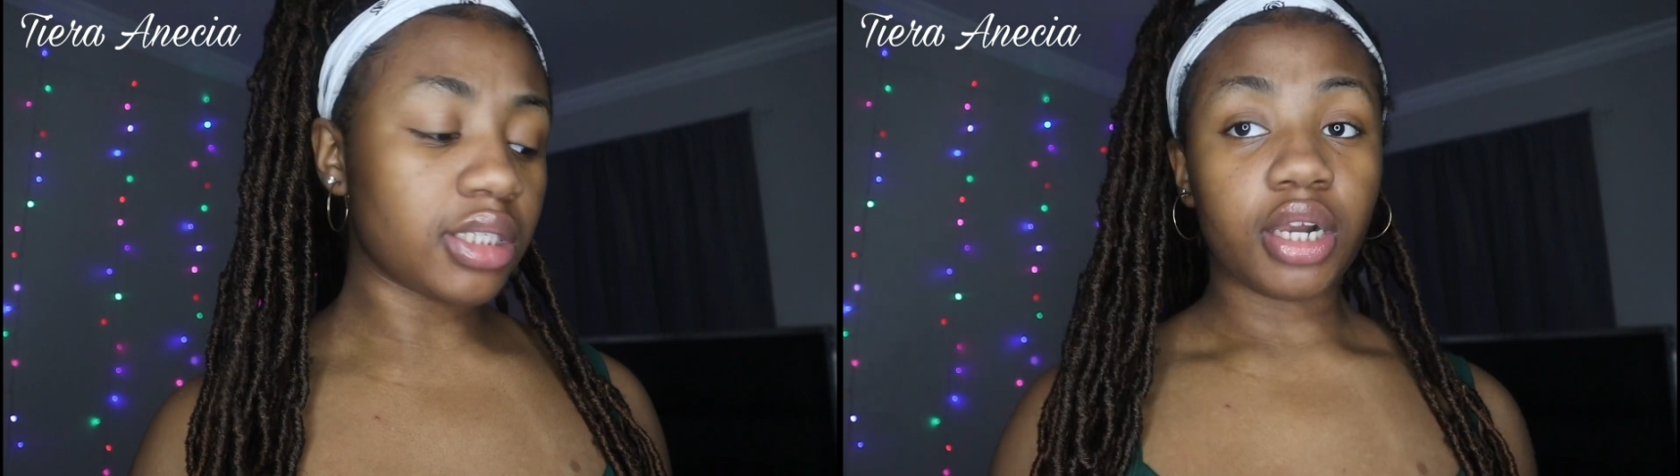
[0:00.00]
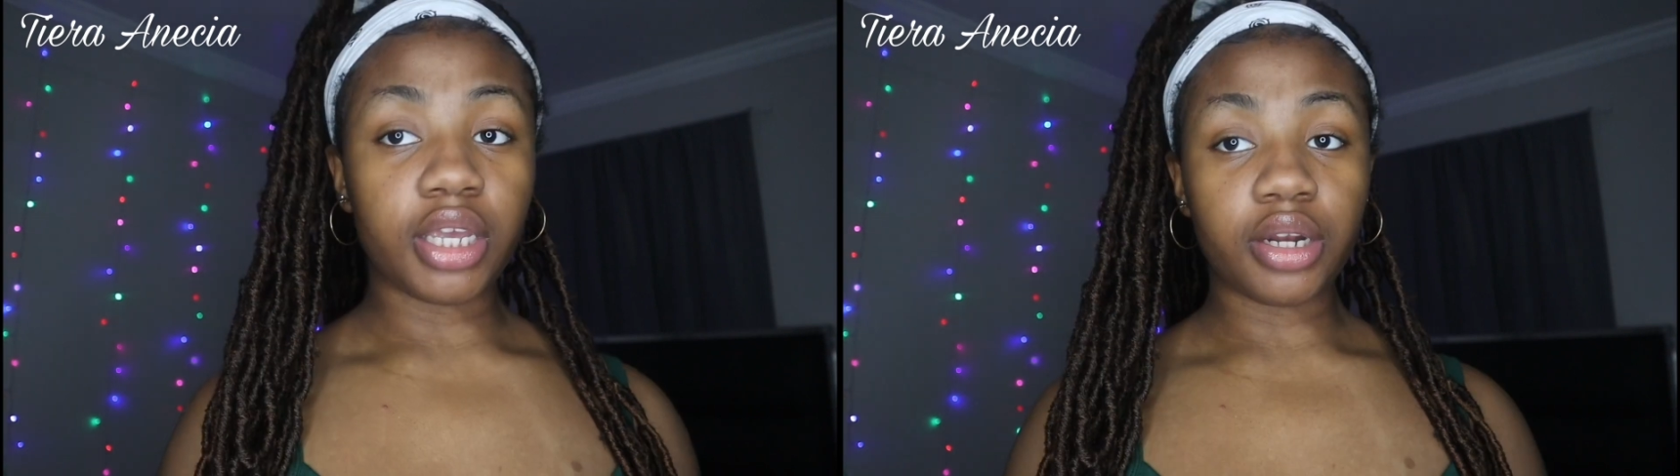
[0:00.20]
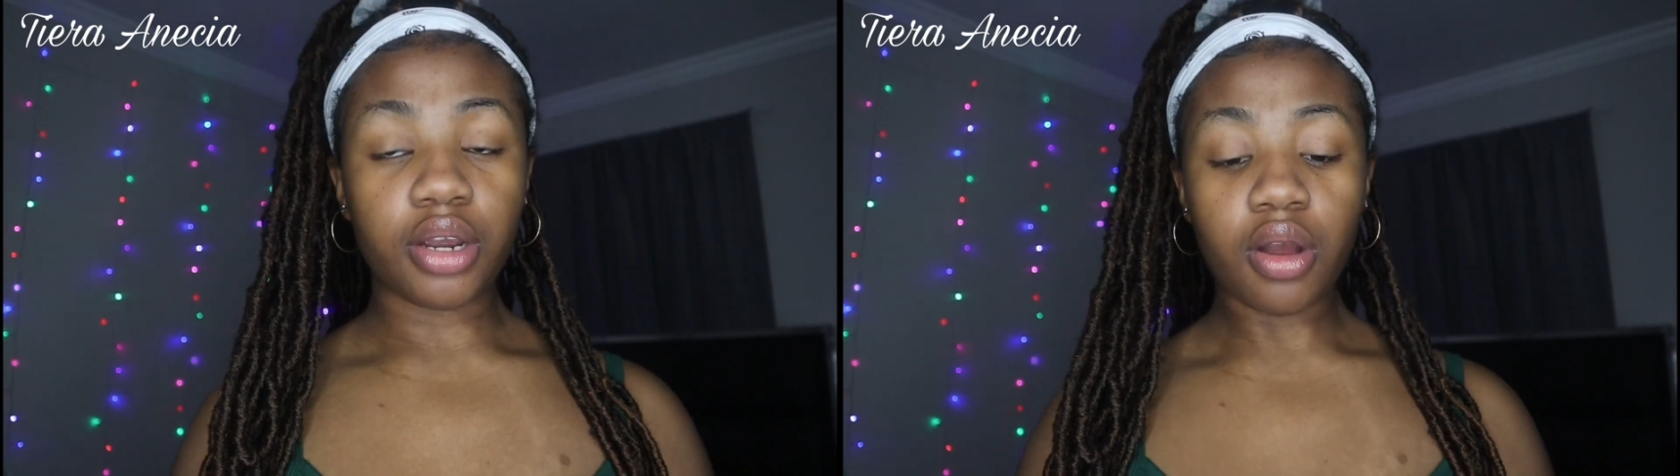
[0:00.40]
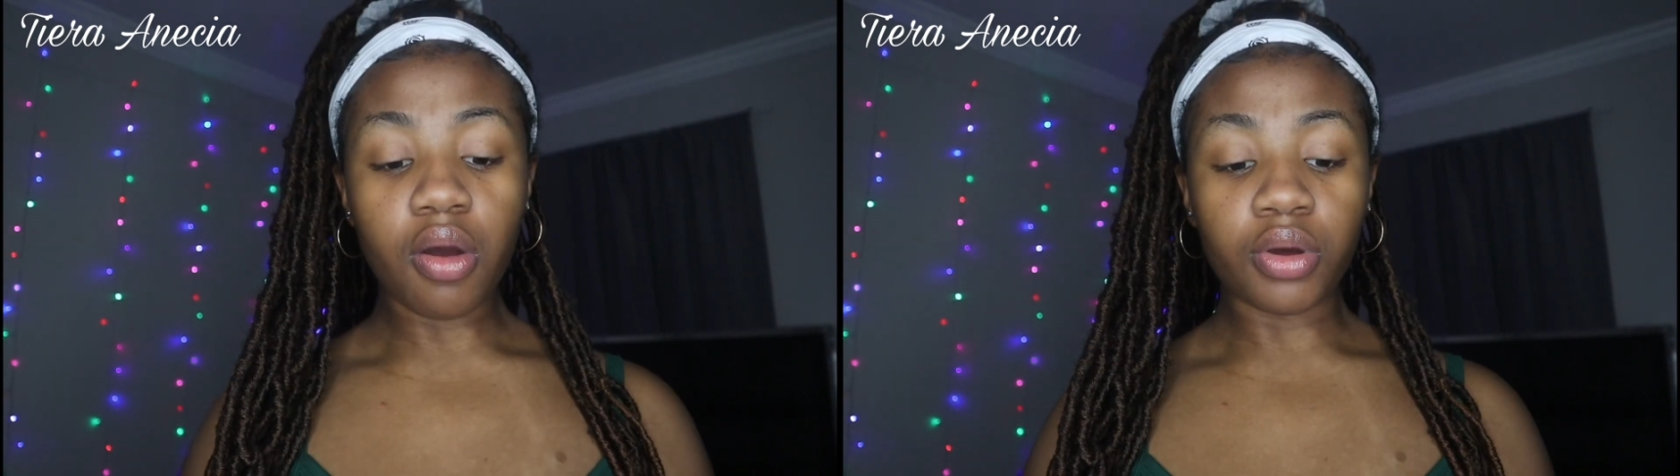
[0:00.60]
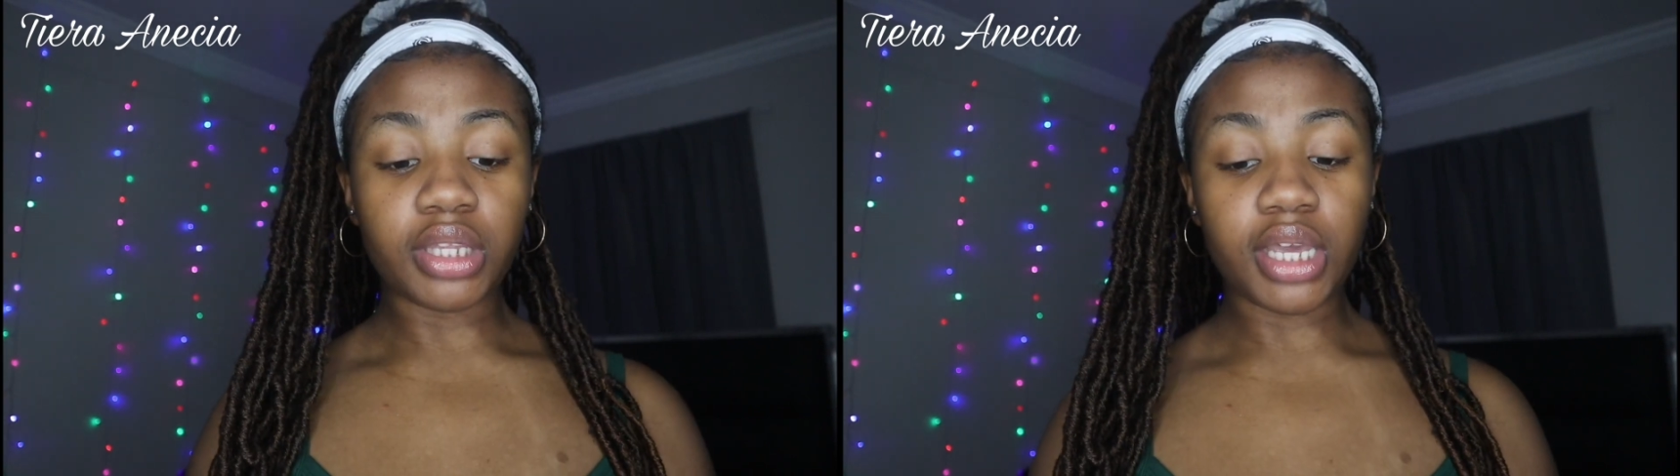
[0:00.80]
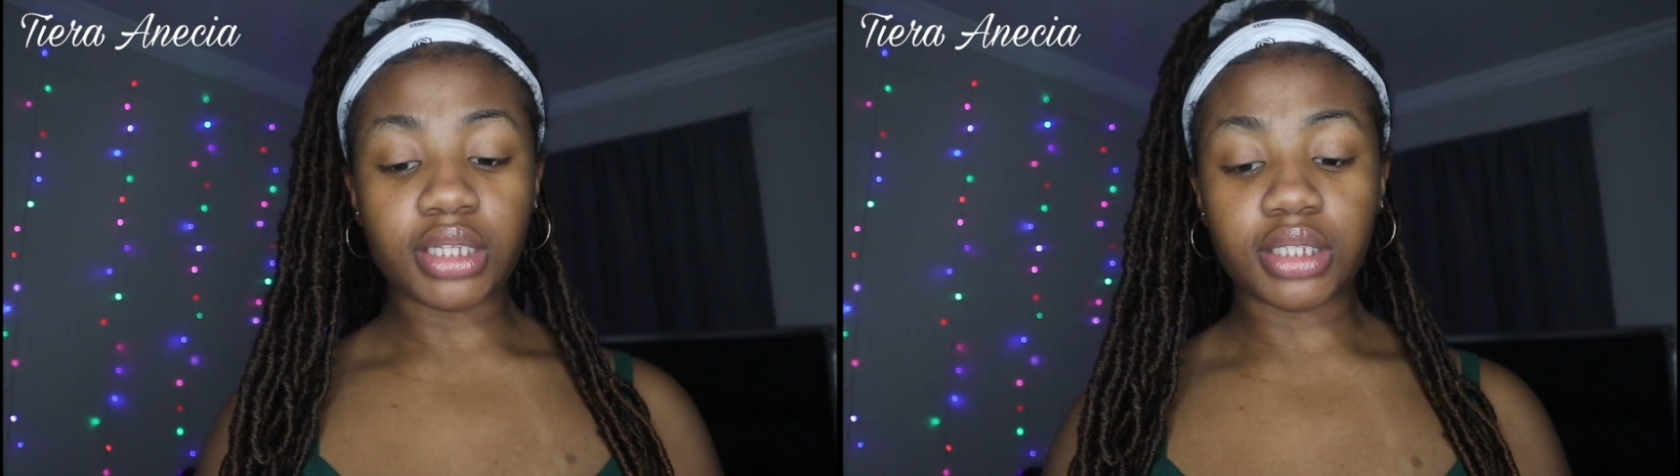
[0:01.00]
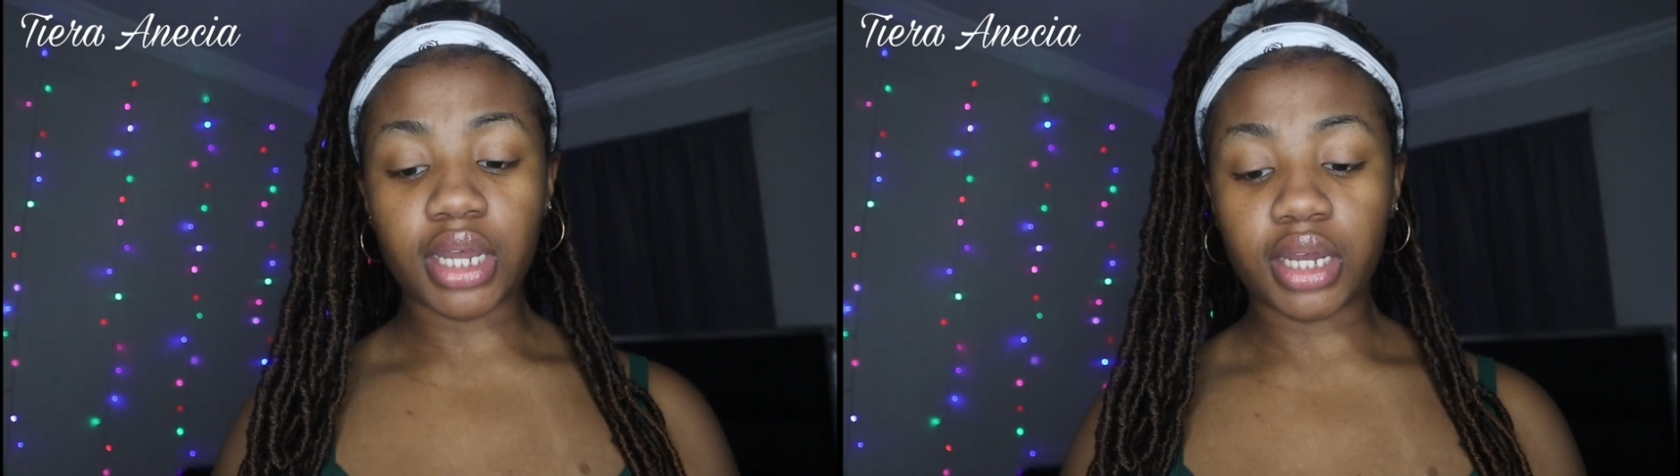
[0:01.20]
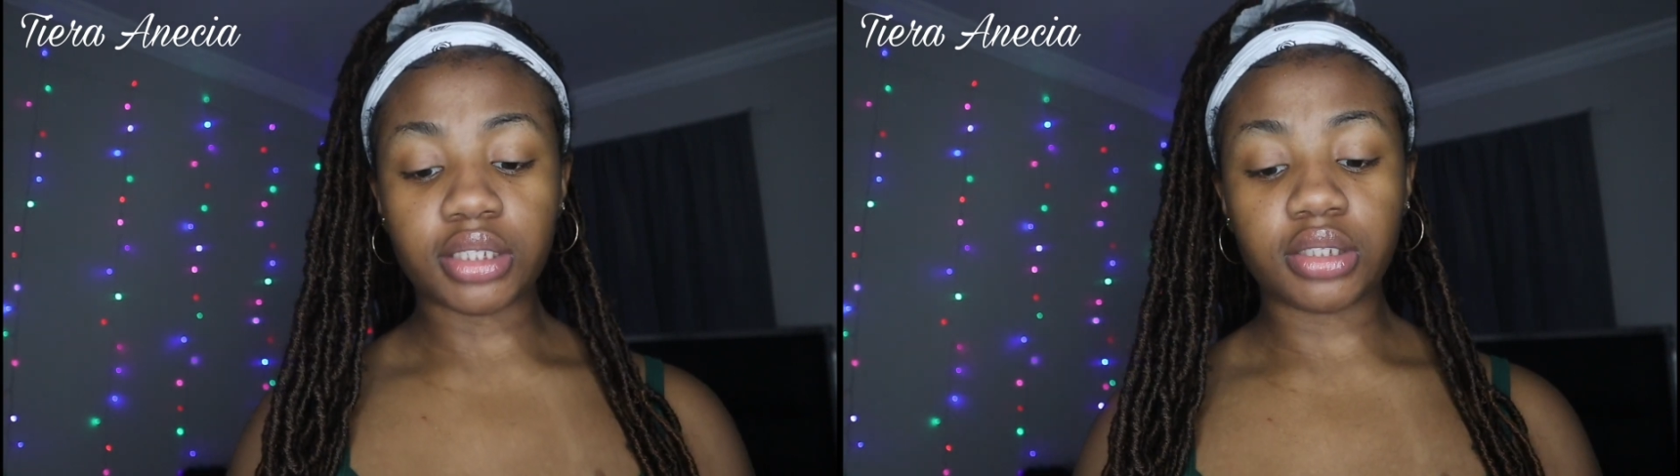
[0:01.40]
cleaner on the inside.